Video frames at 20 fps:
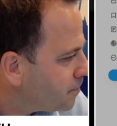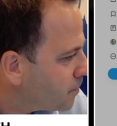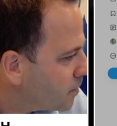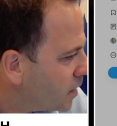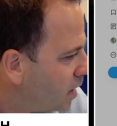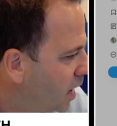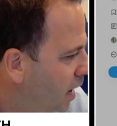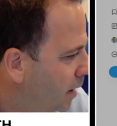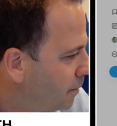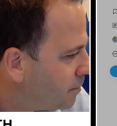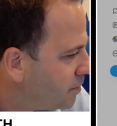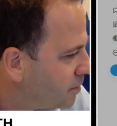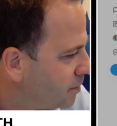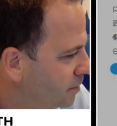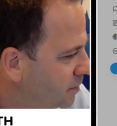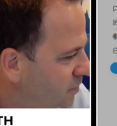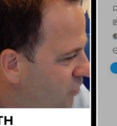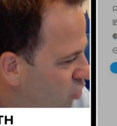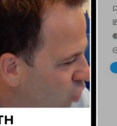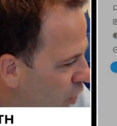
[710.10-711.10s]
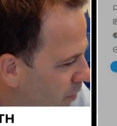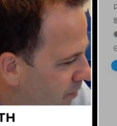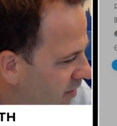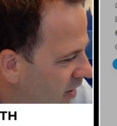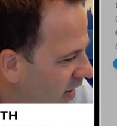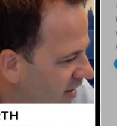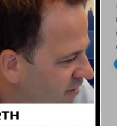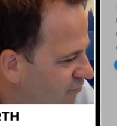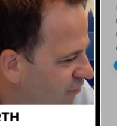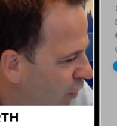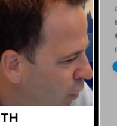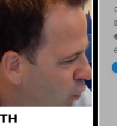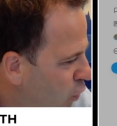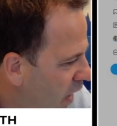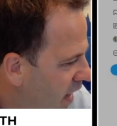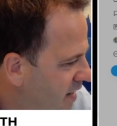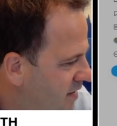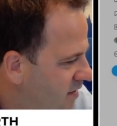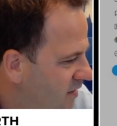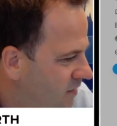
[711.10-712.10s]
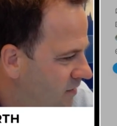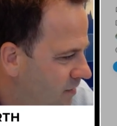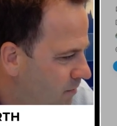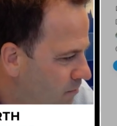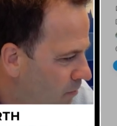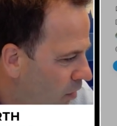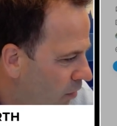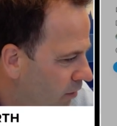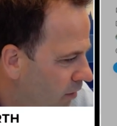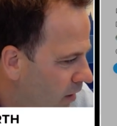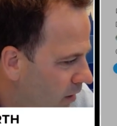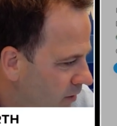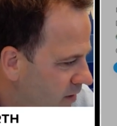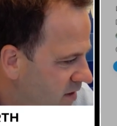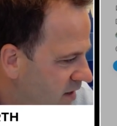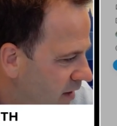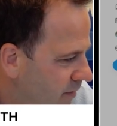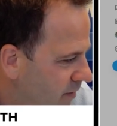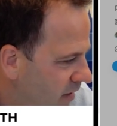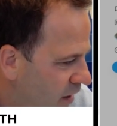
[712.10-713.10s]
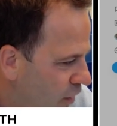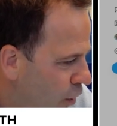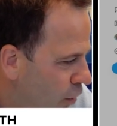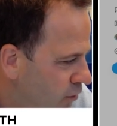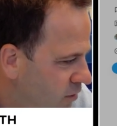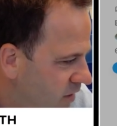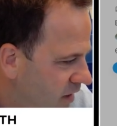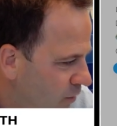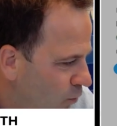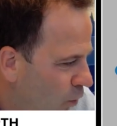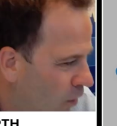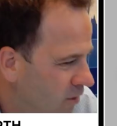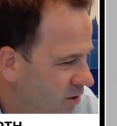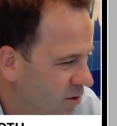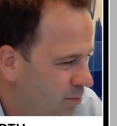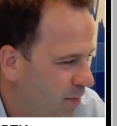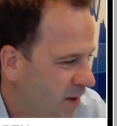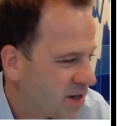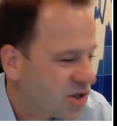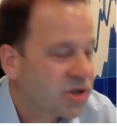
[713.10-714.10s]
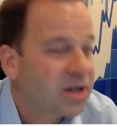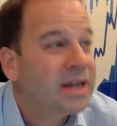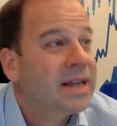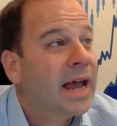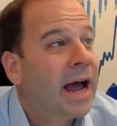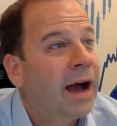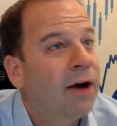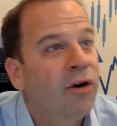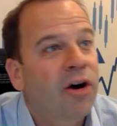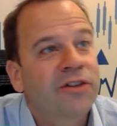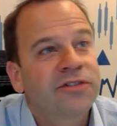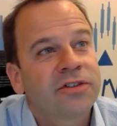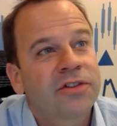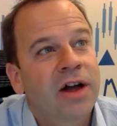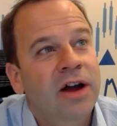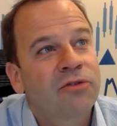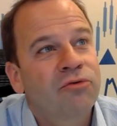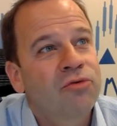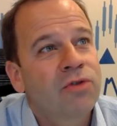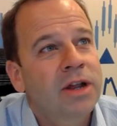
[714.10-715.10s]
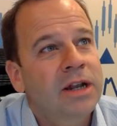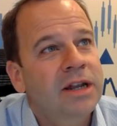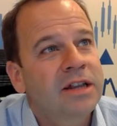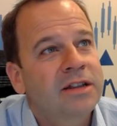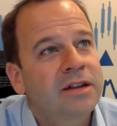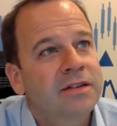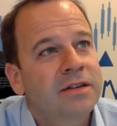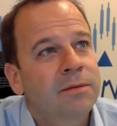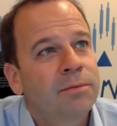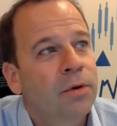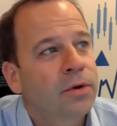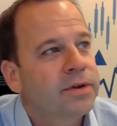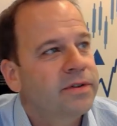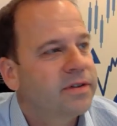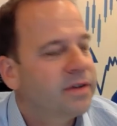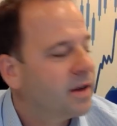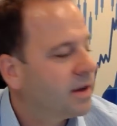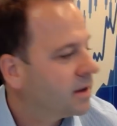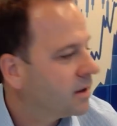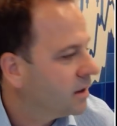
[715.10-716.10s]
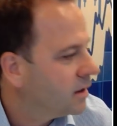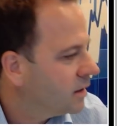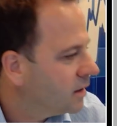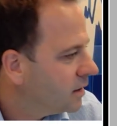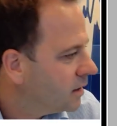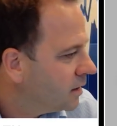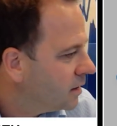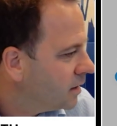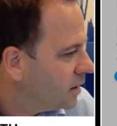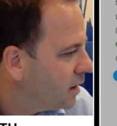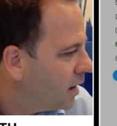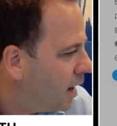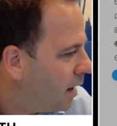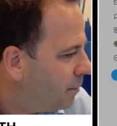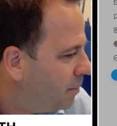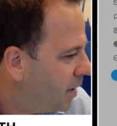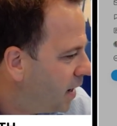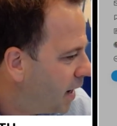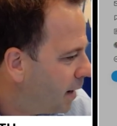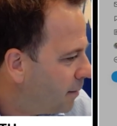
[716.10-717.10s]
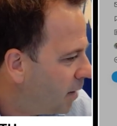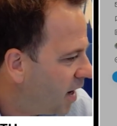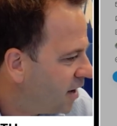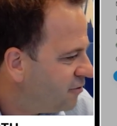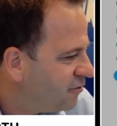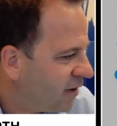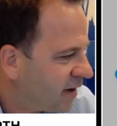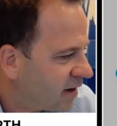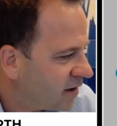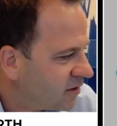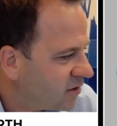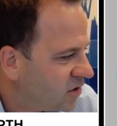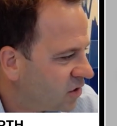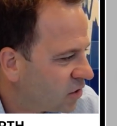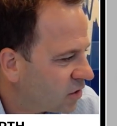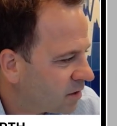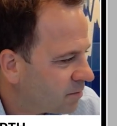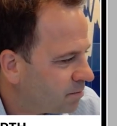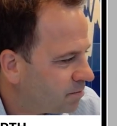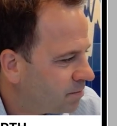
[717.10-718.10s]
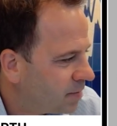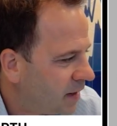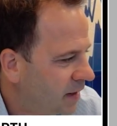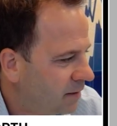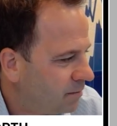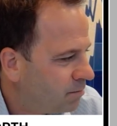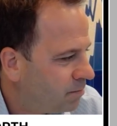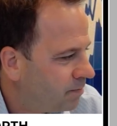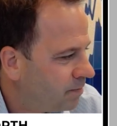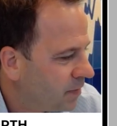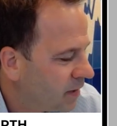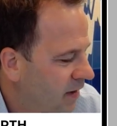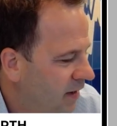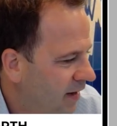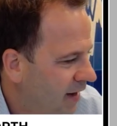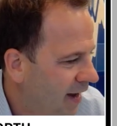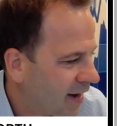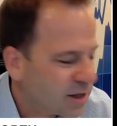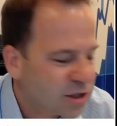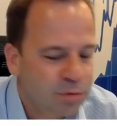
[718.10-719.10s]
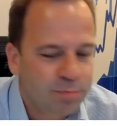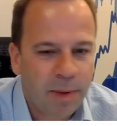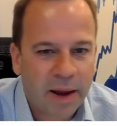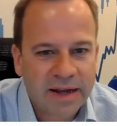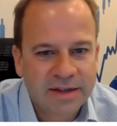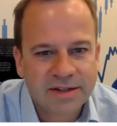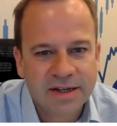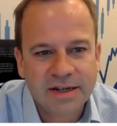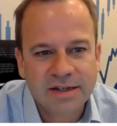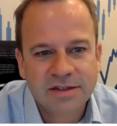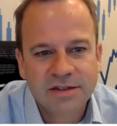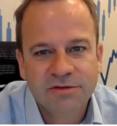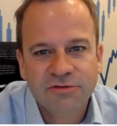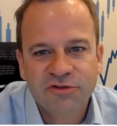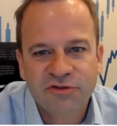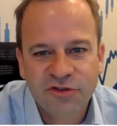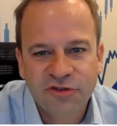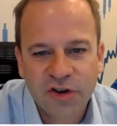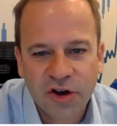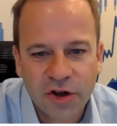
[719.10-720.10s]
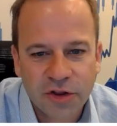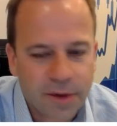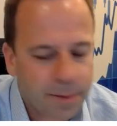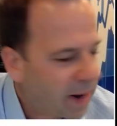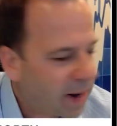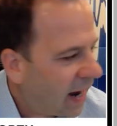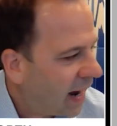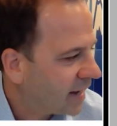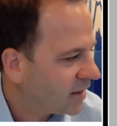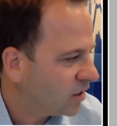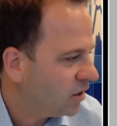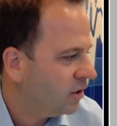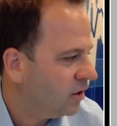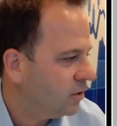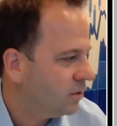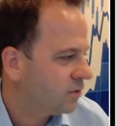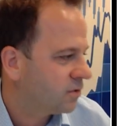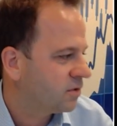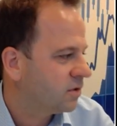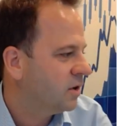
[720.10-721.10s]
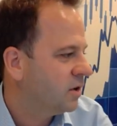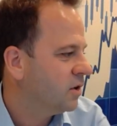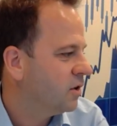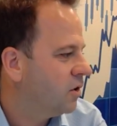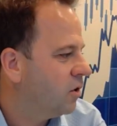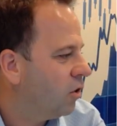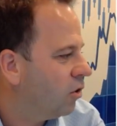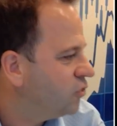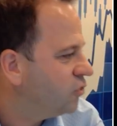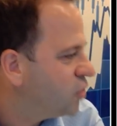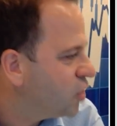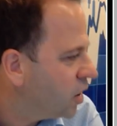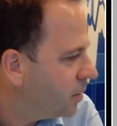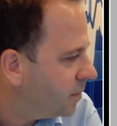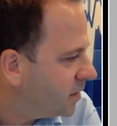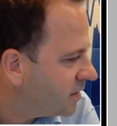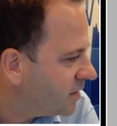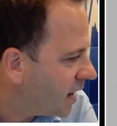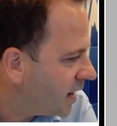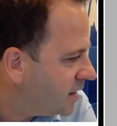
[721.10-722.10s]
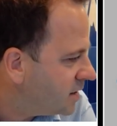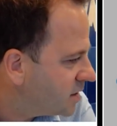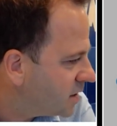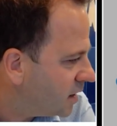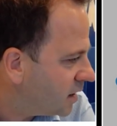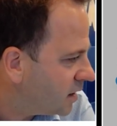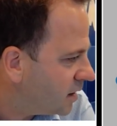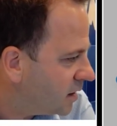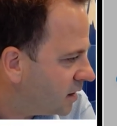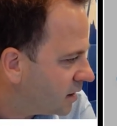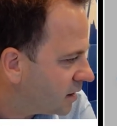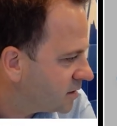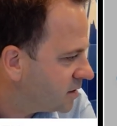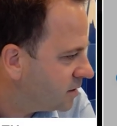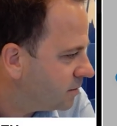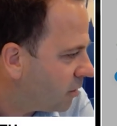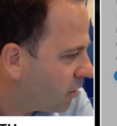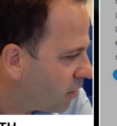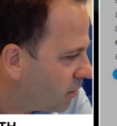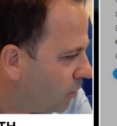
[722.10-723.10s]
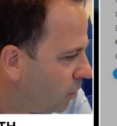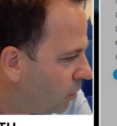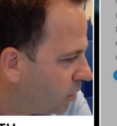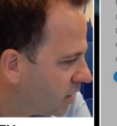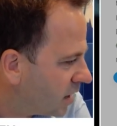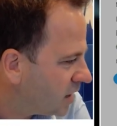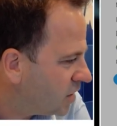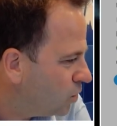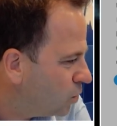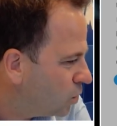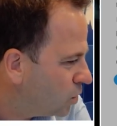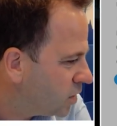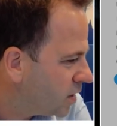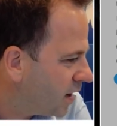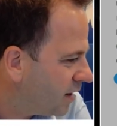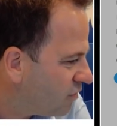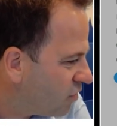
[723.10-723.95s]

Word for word: um, German I F O data tomorrow is going to be closely watched, especially now after that really disappointing uh, P M I figures. You've got to be expecting some further bad news on German data uh, tomorrow morning, you would have